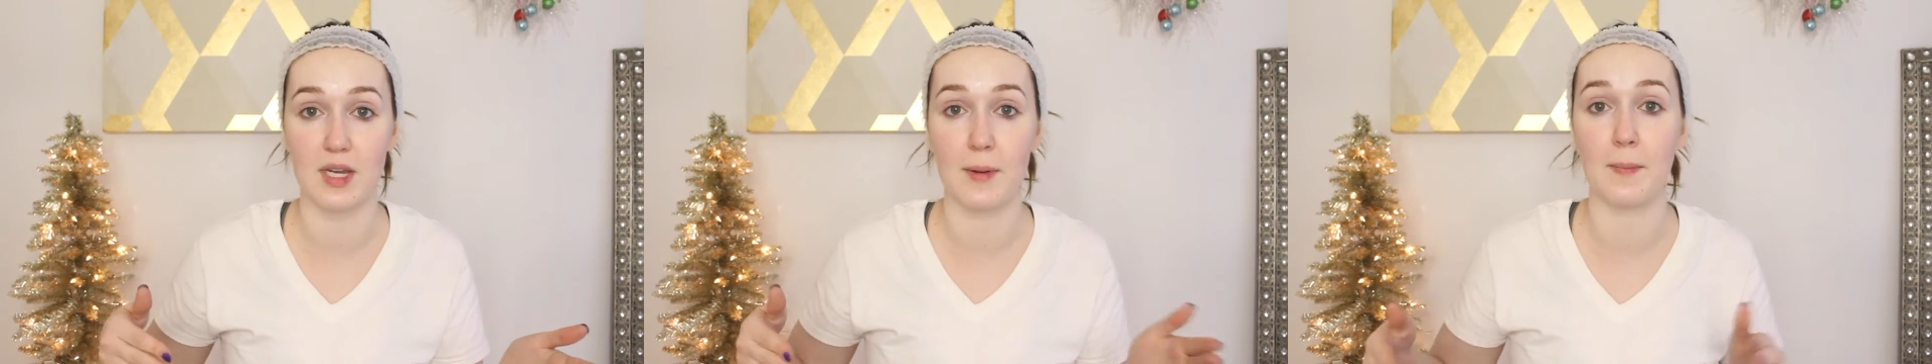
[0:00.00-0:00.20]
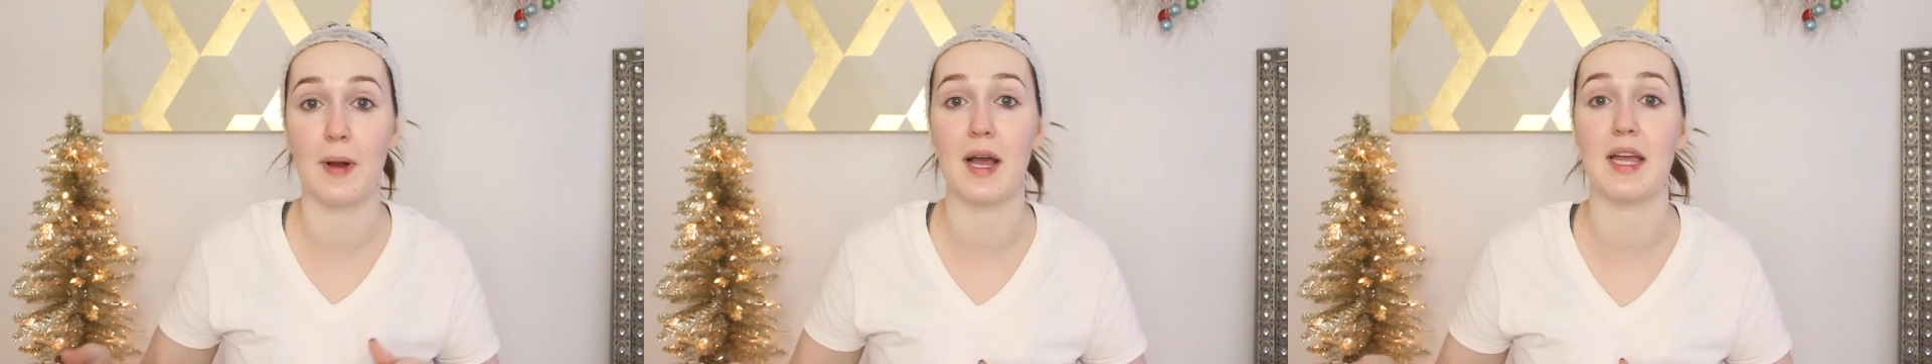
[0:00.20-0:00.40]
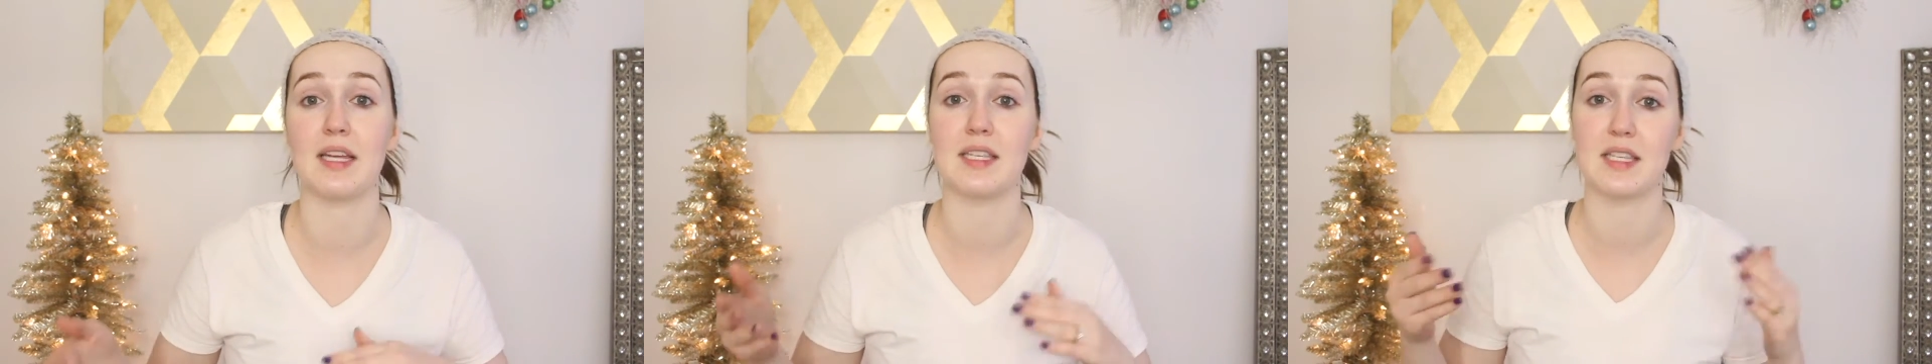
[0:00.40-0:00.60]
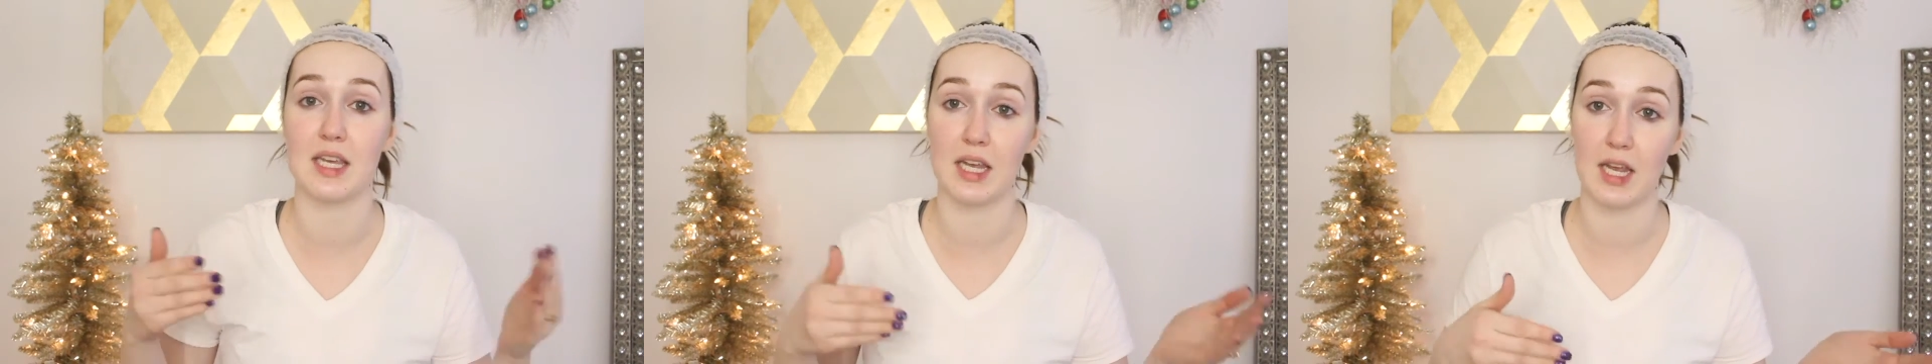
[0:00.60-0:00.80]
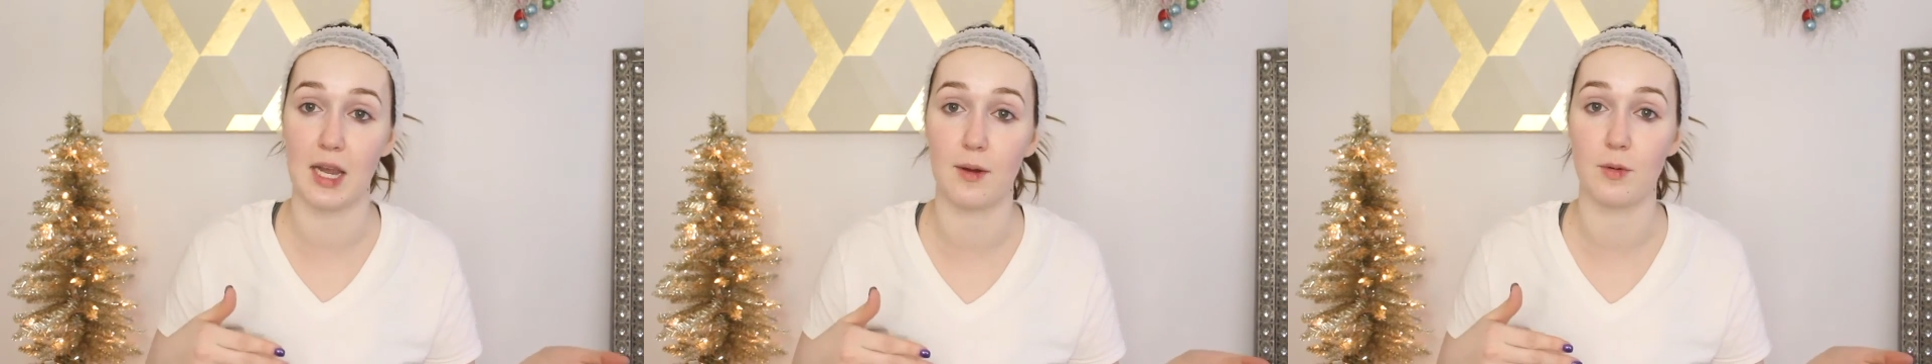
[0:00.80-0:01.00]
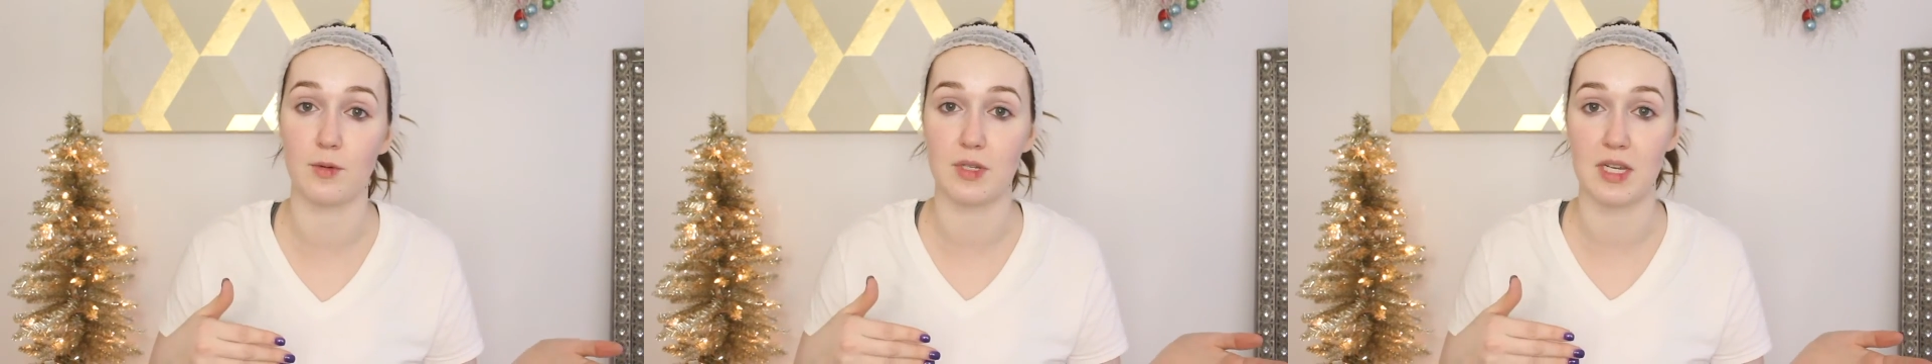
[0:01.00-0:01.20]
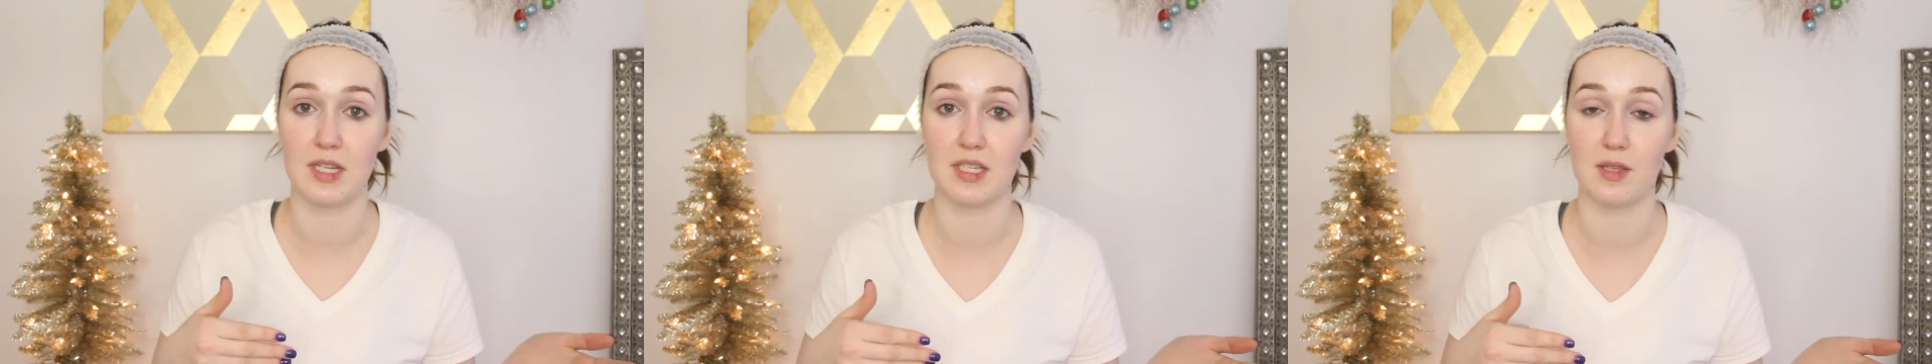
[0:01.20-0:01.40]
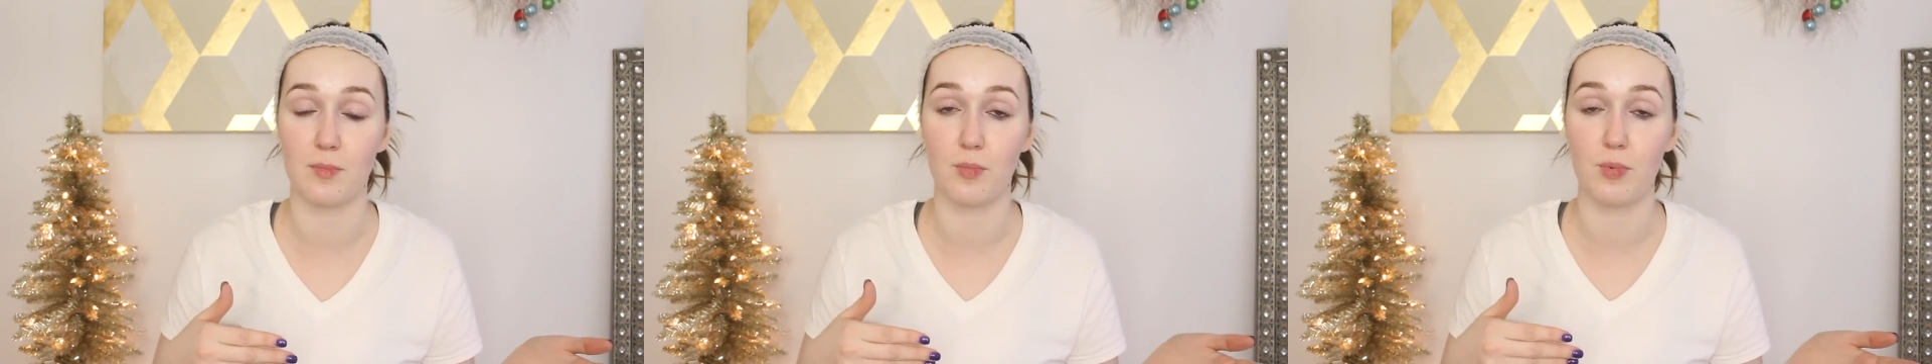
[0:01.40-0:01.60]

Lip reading: in my skincare routines in